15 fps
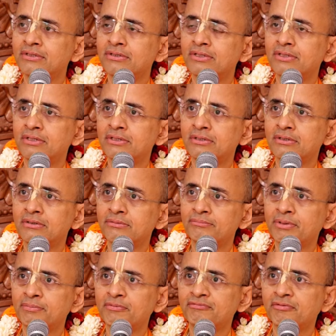you know
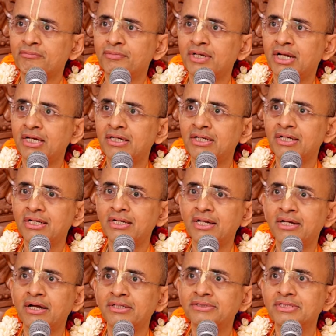uh, people from
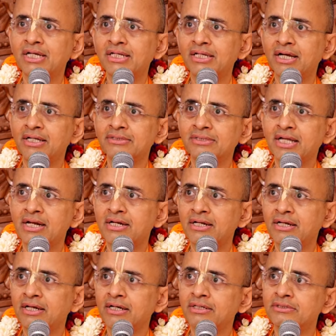London and Australia and
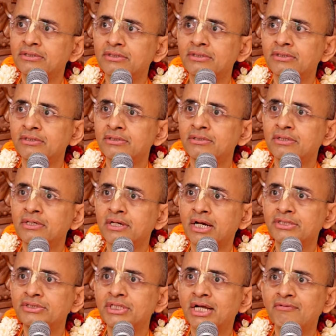Canada and
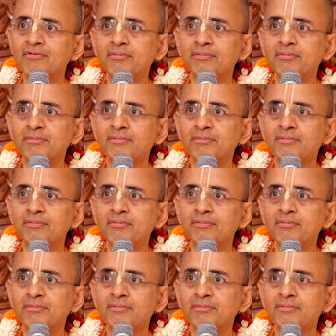Russia.